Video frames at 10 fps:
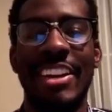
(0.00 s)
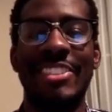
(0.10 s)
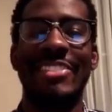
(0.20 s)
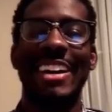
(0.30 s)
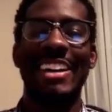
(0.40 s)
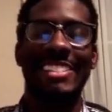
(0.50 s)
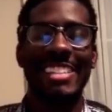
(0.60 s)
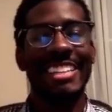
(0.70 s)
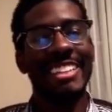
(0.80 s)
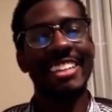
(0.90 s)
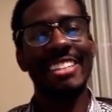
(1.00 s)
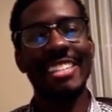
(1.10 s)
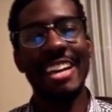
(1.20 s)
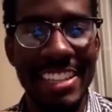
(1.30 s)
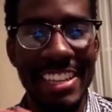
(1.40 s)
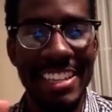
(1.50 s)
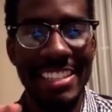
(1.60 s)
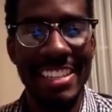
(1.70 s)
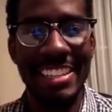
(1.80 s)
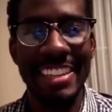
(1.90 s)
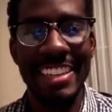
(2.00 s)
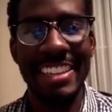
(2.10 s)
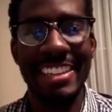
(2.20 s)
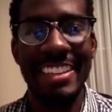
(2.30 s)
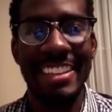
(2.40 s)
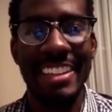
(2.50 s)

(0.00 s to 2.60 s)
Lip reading: All right. Take care. Take care. Take care.